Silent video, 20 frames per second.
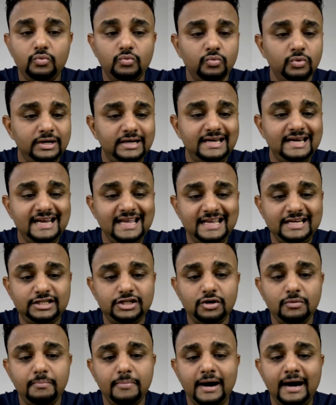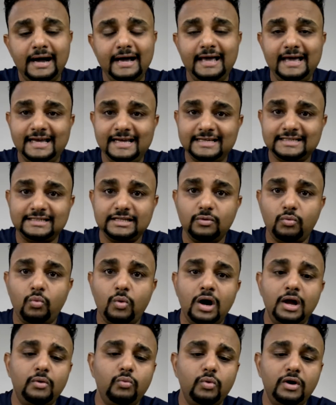would need to buy is the
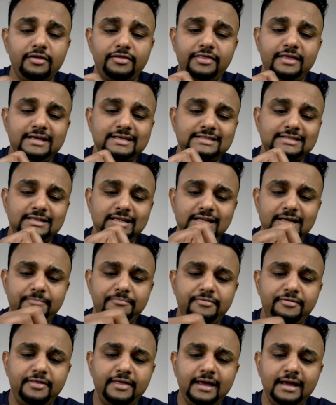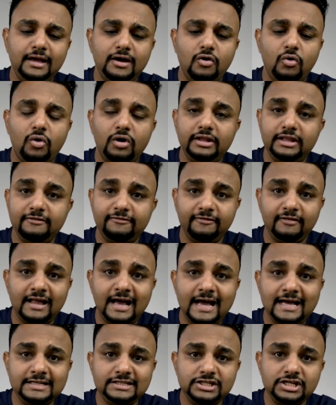one with this lip thing or the
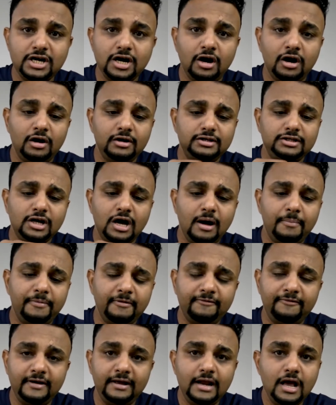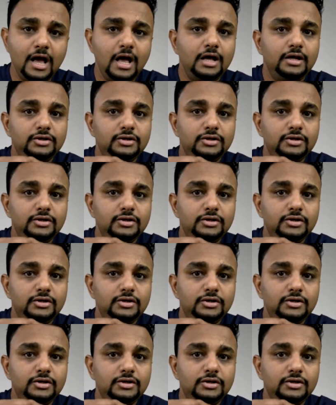flange on top of it.